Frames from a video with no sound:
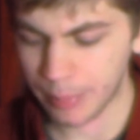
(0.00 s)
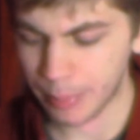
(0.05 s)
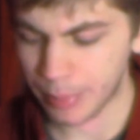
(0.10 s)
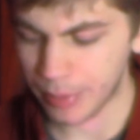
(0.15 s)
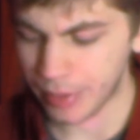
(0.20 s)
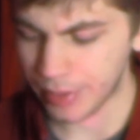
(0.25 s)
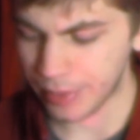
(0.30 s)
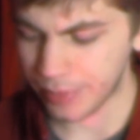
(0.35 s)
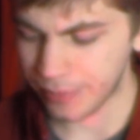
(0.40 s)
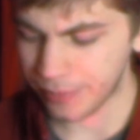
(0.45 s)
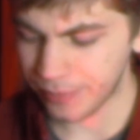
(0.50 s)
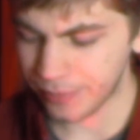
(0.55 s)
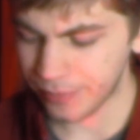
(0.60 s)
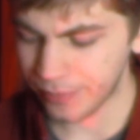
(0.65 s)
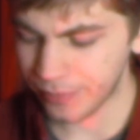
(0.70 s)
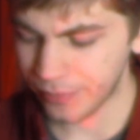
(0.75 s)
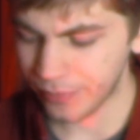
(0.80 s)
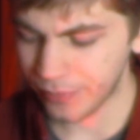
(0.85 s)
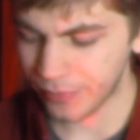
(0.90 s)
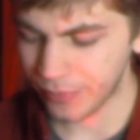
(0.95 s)
But,
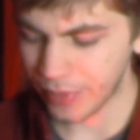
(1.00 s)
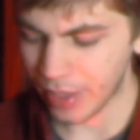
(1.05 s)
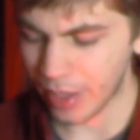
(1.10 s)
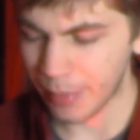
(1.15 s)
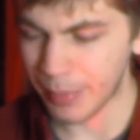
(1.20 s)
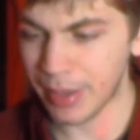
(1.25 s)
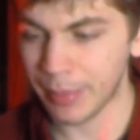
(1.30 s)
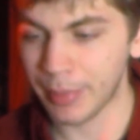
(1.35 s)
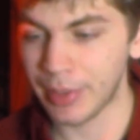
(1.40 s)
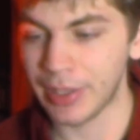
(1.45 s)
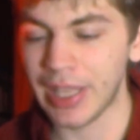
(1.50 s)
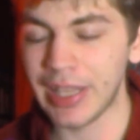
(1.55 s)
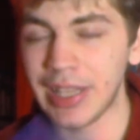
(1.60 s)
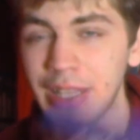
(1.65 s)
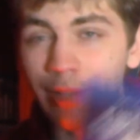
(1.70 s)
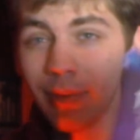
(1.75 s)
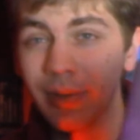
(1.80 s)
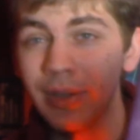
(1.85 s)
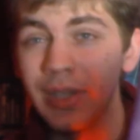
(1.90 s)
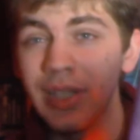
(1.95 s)
I mean, I'm glad
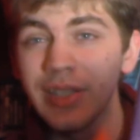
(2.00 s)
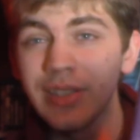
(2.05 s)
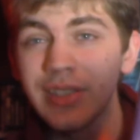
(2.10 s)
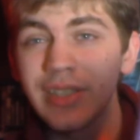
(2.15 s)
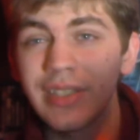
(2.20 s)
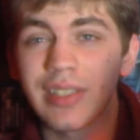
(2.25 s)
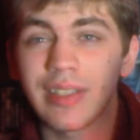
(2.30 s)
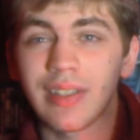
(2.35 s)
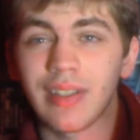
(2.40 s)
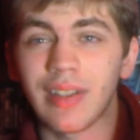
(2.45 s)
they released this.